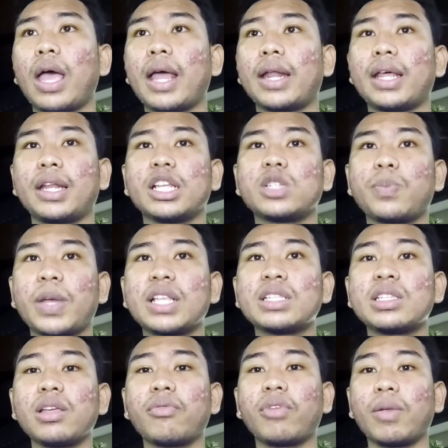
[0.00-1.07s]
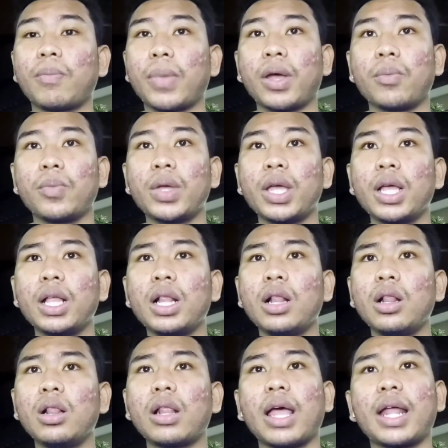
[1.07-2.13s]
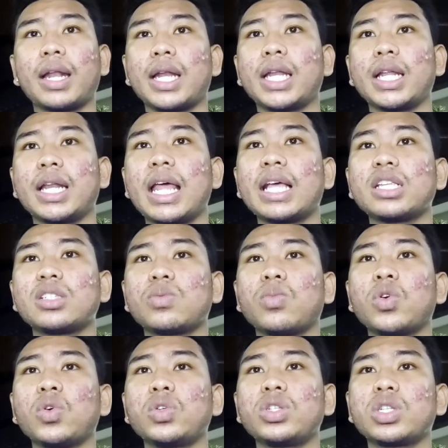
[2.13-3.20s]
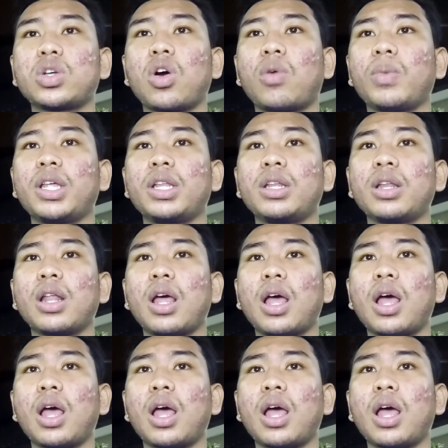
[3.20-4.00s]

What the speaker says: at an expensive repair bill, and the next most common